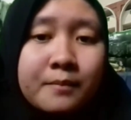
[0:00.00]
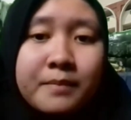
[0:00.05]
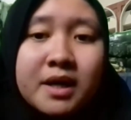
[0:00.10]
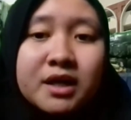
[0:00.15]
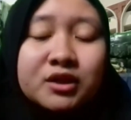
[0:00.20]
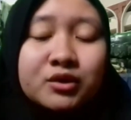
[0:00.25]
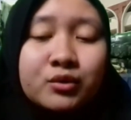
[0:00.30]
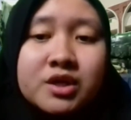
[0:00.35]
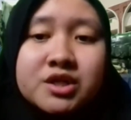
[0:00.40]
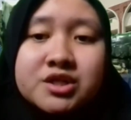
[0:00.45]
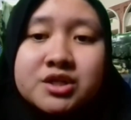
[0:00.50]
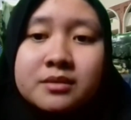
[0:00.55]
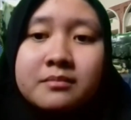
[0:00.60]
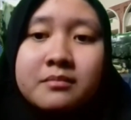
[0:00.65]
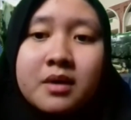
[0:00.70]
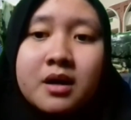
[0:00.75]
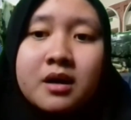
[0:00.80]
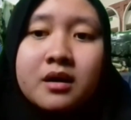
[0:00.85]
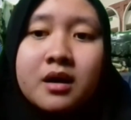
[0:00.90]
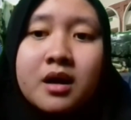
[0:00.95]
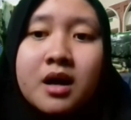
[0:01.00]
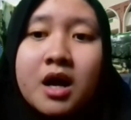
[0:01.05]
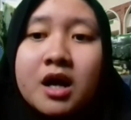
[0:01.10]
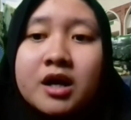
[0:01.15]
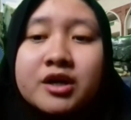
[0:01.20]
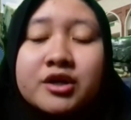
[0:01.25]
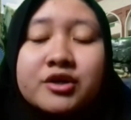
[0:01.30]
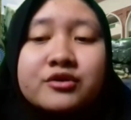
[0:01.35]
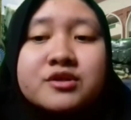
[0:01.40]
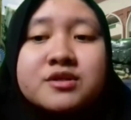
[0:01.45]
Punctuation marks
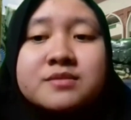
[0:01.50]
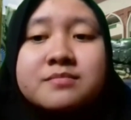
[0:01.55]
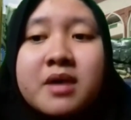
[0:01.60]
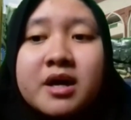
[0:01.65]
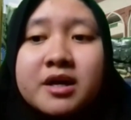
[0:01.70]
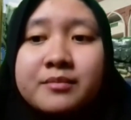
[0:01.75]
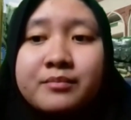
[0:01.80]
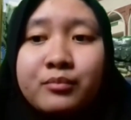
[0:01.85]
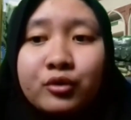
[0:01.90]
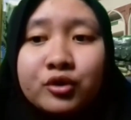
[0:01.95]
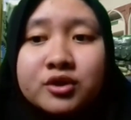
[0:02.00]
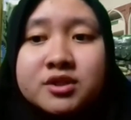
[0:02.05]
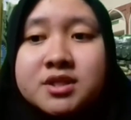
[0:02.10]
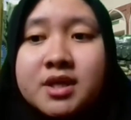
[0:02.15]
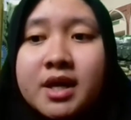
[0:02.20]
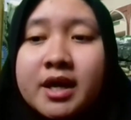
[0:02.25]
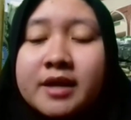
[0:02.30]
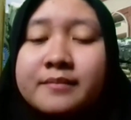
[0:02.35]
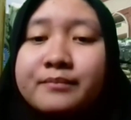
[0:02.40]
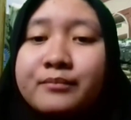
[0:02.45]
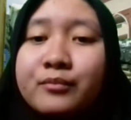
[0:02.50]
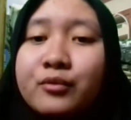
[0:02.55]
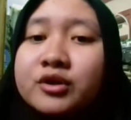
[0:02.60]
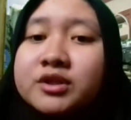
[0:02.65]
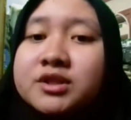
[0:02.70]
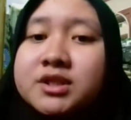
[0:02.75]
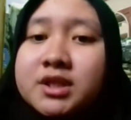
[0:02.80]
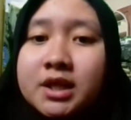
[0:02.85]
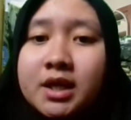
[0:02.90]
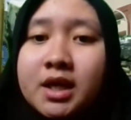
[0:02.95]
are used by poets and
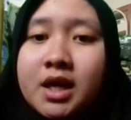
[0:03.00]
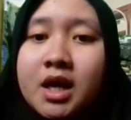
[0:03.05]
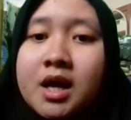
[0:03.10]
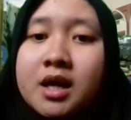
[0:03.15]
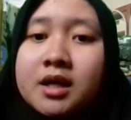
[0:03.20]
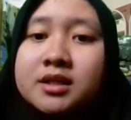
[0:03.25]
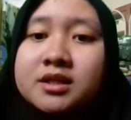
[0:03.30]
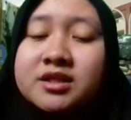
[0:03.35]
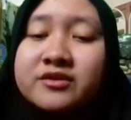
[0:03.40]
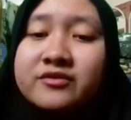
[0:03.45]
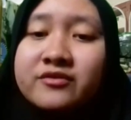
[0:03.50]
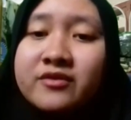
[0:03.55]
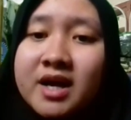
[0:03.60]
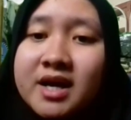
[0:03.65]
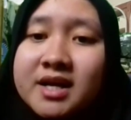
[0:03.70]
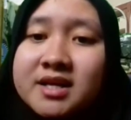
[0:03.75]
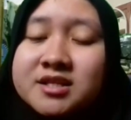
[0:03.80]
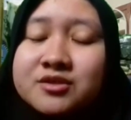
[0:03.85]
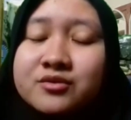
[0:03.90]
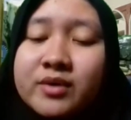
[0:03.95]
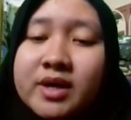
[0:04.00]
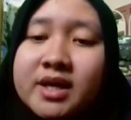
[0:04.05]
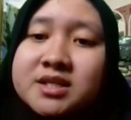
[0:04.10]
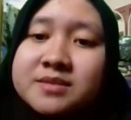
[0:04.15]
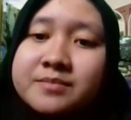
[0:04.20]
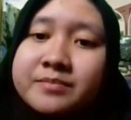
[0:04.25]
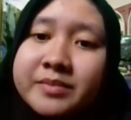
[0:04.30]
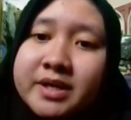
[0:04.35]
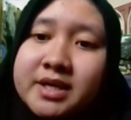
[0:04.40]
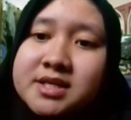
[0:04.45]
poetic devices to
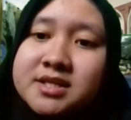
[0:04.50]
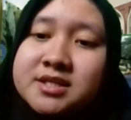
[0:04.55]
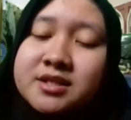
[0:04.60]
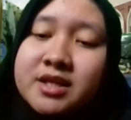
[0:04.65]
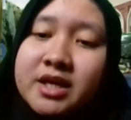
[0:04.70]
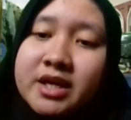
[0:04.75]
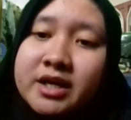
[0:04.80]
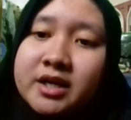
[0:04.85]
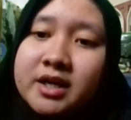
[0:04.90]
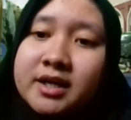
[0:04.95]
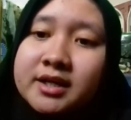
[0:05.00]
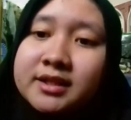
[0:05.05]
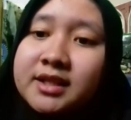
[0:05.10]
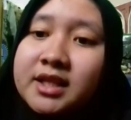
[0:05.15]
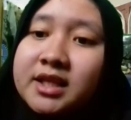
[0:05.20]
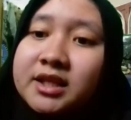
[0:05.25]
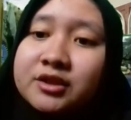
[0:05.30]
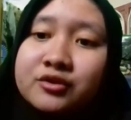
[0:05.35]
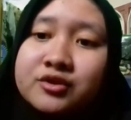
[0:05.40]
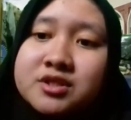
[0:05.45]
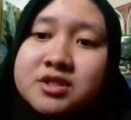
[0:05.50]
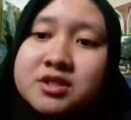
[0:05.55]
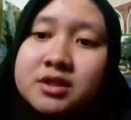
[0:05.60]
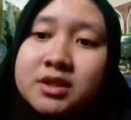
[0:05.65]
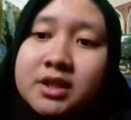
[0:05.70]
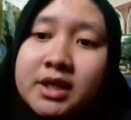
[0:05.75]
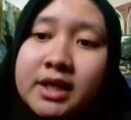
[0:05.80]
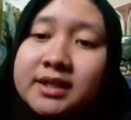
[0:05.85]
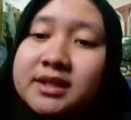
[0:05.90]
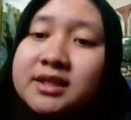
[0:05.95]
express their attitudes,
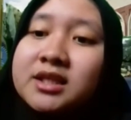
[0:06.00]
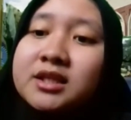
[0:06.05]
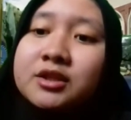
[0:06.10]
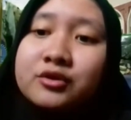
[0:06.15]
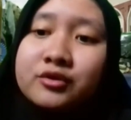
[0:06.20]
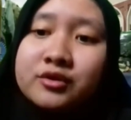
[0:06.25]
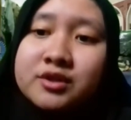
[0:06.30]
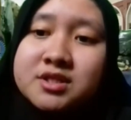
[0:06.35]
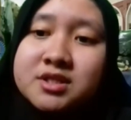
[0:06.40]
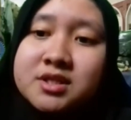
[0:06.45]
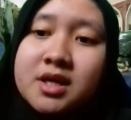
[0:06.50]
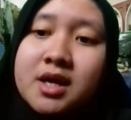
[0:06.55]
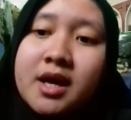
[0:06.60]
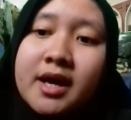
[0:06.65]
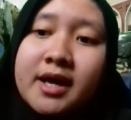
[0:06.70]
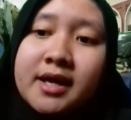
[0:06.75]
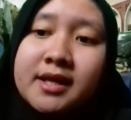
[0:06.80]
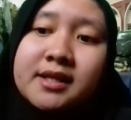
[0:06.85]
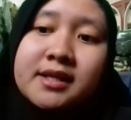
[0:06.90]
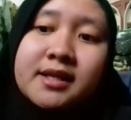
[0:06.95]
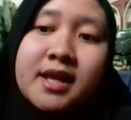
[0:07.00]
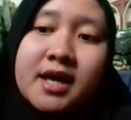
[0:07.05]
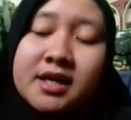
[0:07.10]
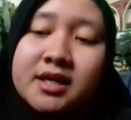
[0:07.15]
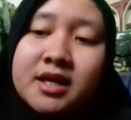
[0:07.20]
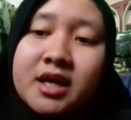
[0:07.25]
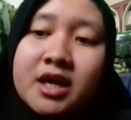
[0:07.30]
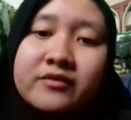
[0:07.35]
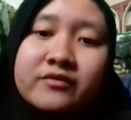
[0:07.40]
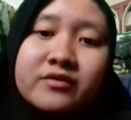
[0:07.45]
and
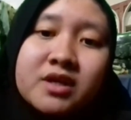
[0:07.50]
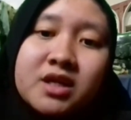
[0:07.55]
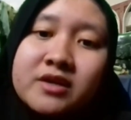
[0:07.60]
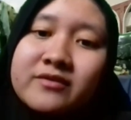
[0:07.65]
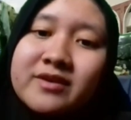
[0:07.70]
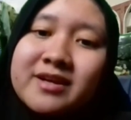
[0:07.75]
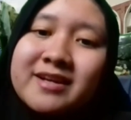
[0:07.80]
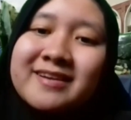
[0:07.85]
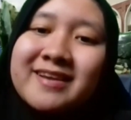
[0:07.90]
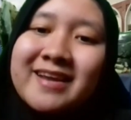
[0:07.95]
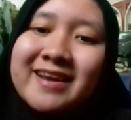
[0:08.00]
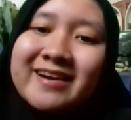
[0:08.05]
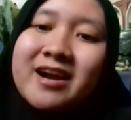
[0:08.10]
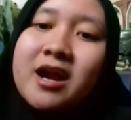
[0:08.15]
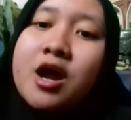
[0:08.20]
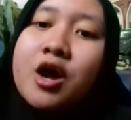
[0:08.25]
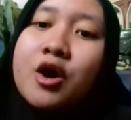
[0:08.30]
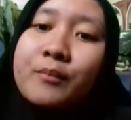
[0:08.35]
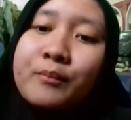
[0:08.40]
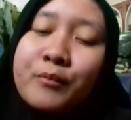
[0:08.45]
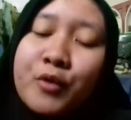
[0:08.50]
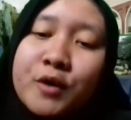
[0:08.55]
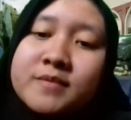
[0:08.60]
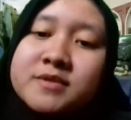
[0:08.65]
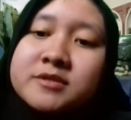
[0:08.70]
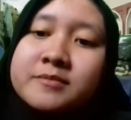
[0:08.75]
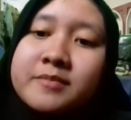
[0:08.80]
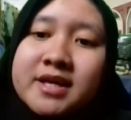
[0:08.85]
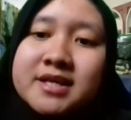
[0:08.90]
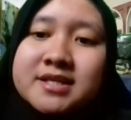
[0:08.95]
they have given their
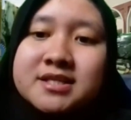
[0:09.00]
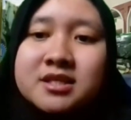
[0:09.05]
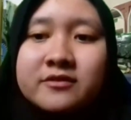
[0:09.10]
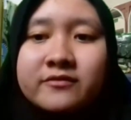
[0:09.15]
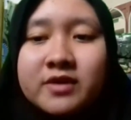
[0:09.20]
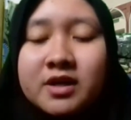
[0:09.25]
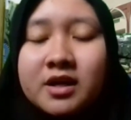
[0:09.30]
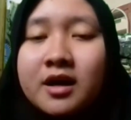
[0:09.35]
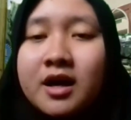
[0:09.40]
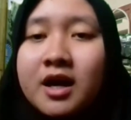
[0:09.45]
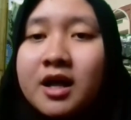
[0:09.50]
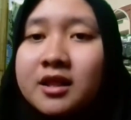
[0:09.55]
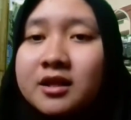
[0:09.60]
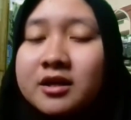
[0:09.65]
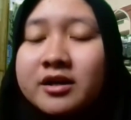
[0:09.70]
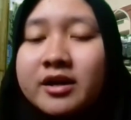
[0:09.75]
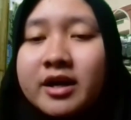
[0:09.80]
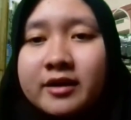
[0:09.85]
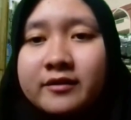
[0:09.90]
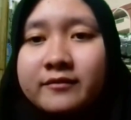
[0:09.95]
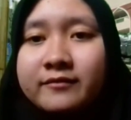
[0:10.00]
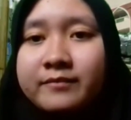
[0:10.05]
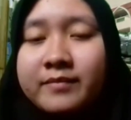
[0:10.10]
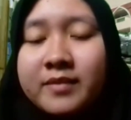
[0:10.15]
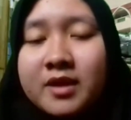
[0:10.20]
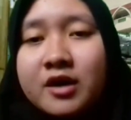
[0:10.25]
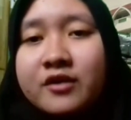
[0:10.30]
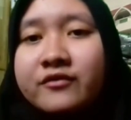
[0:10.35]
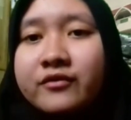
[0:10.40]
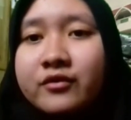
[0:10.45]
poem specific color and
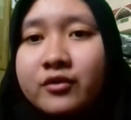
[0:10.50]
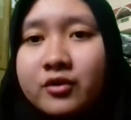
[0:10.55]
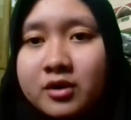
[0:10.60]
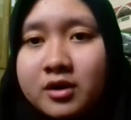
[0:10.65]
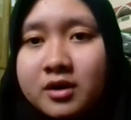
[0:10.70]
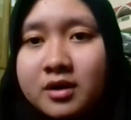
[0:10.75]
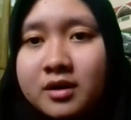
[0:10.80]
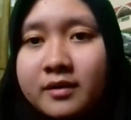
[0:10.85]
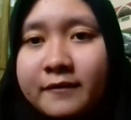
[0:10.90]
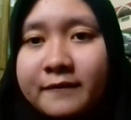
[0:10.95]
flavor.